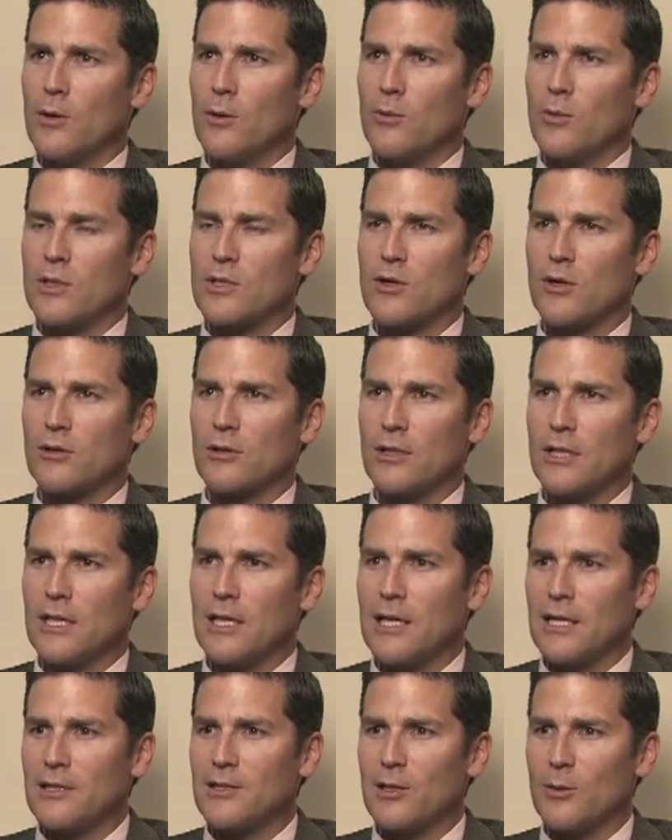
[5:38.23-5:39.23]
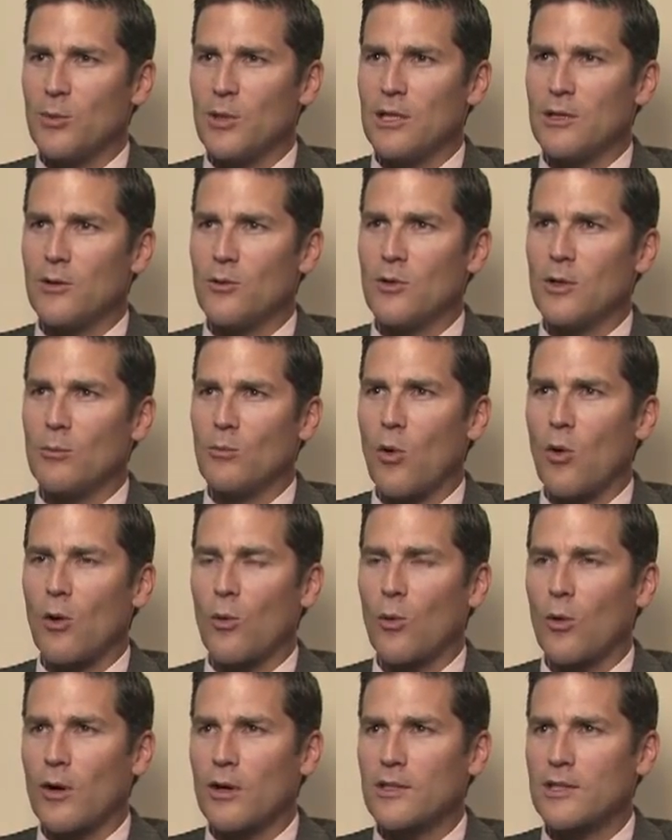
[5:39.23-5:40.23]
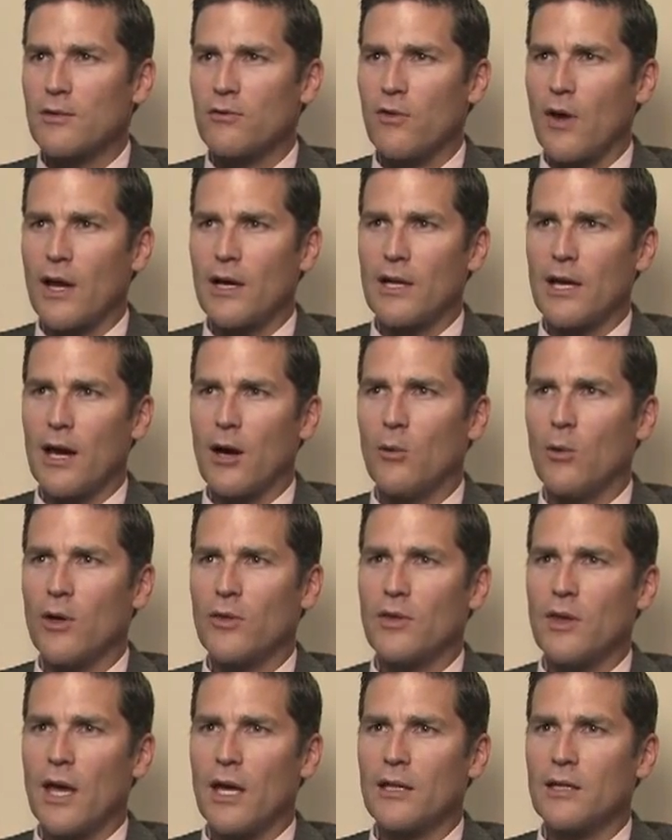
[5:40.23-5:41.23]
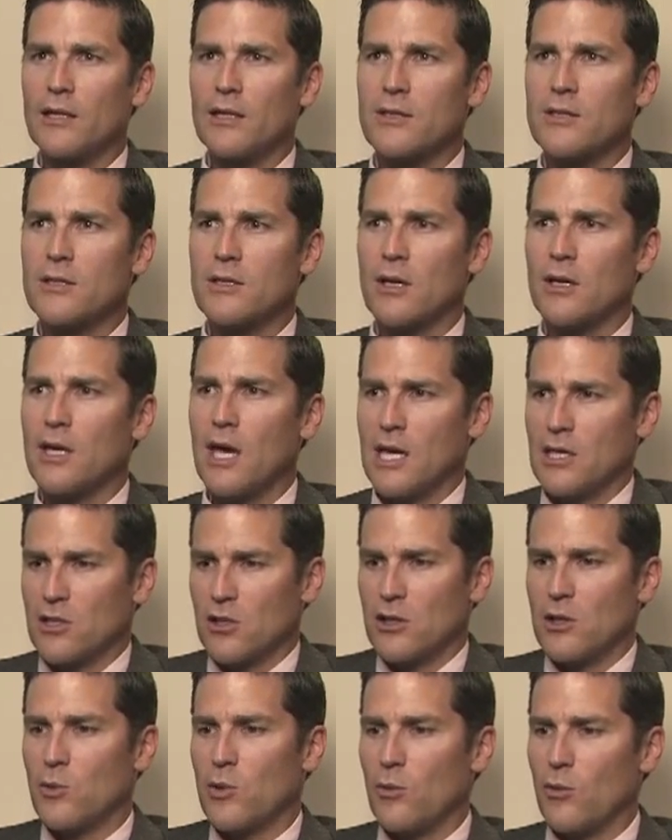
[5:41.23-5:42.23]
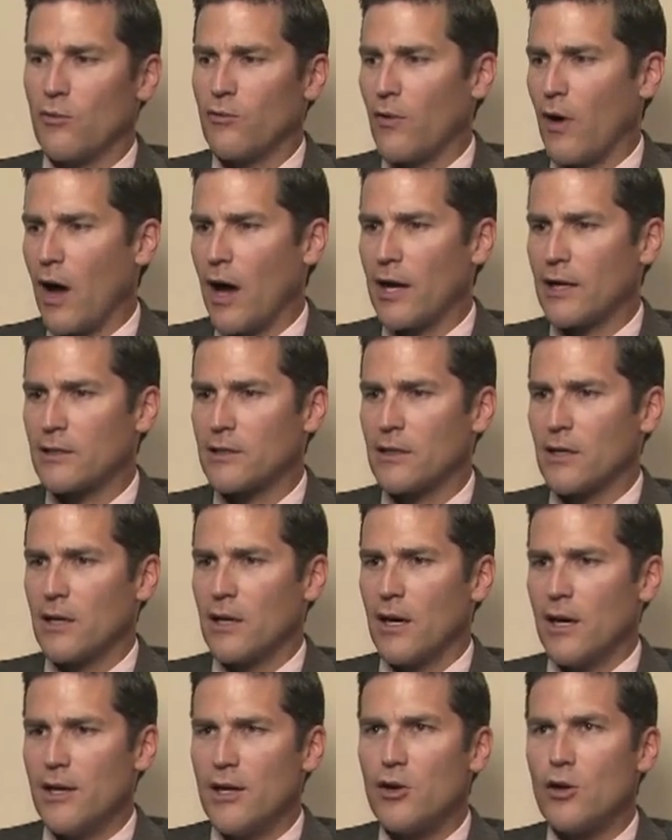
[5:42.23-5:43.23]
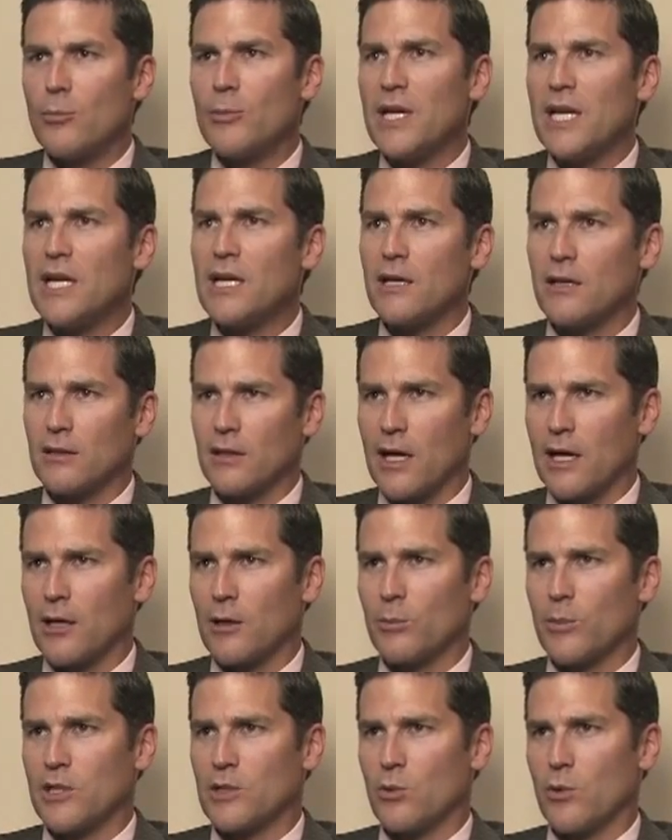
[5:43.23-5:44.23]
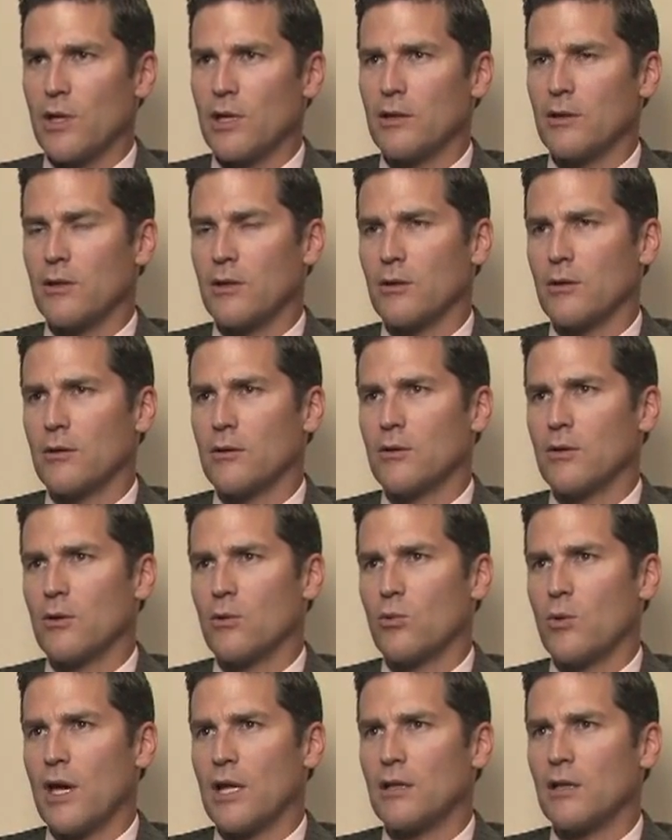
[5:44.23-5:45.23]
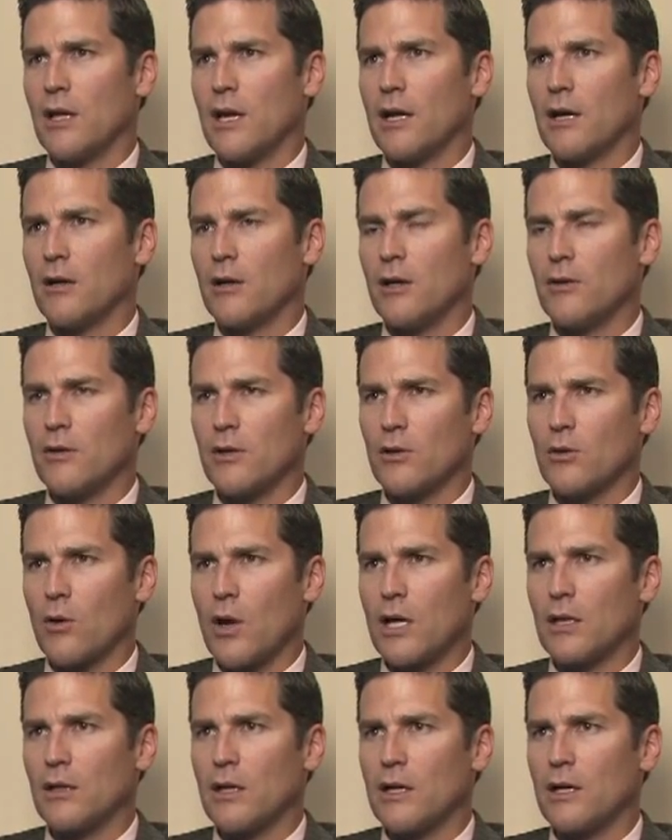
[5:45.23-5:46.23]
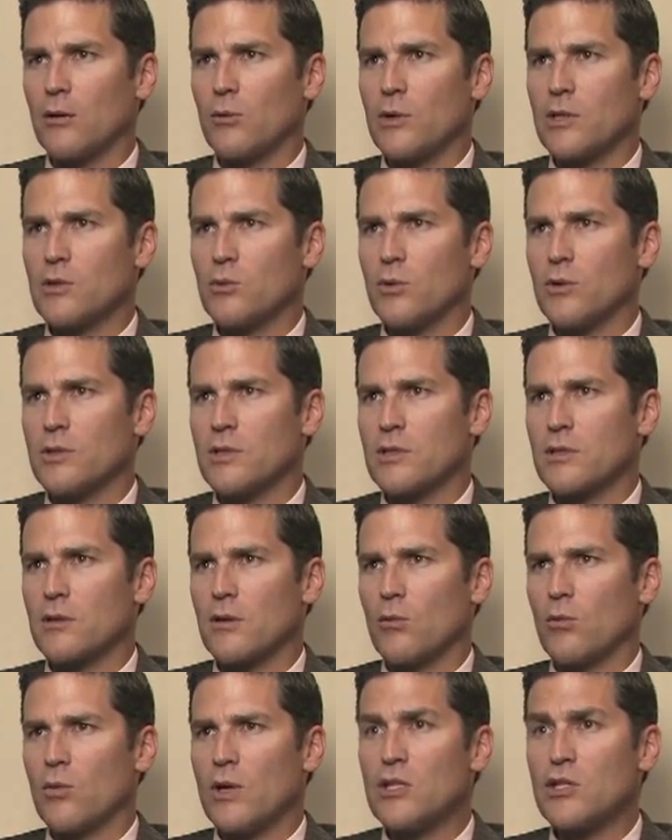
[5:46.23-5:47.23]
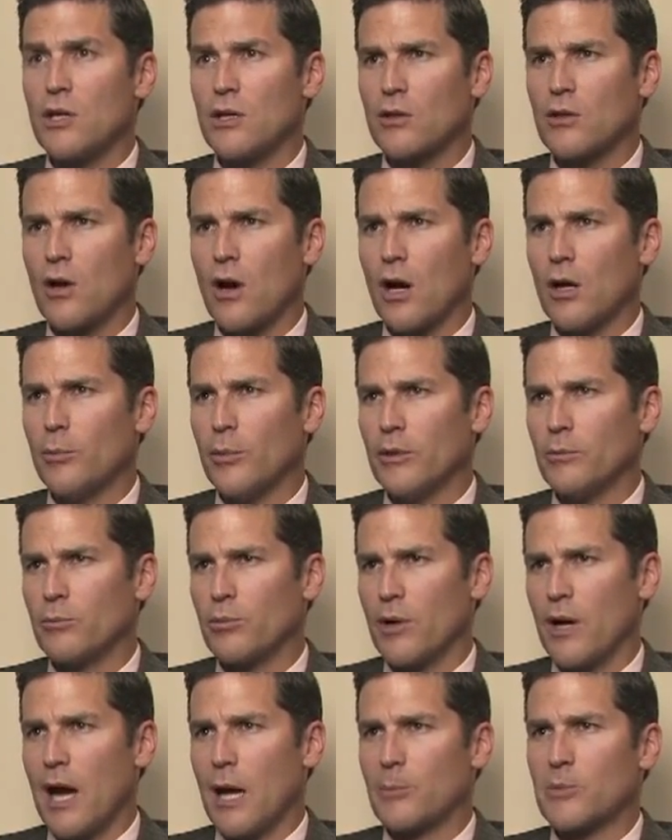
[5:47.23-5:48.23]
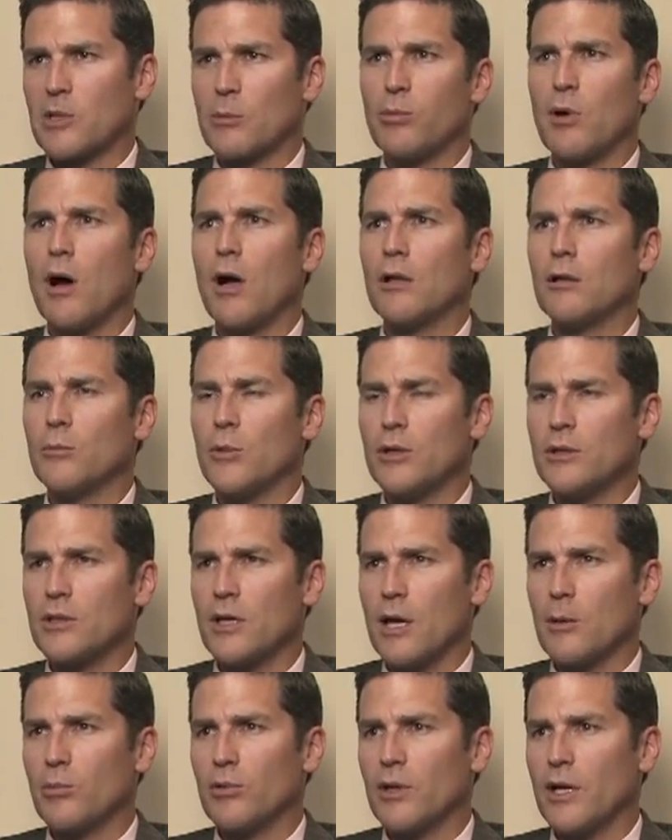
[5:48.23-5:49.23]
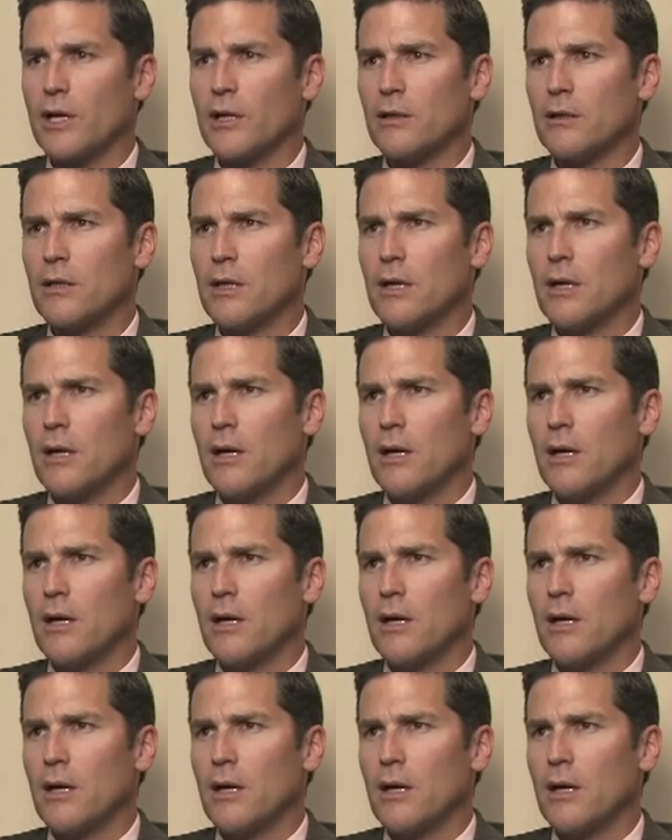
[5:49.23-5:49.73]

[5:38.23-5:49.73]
We certainly need to be doing more work to find out what that is. Occasionally we would find an intermediate layer between the red layer and the gray layer, which was rich in carbon, perhaps a polymer type layer.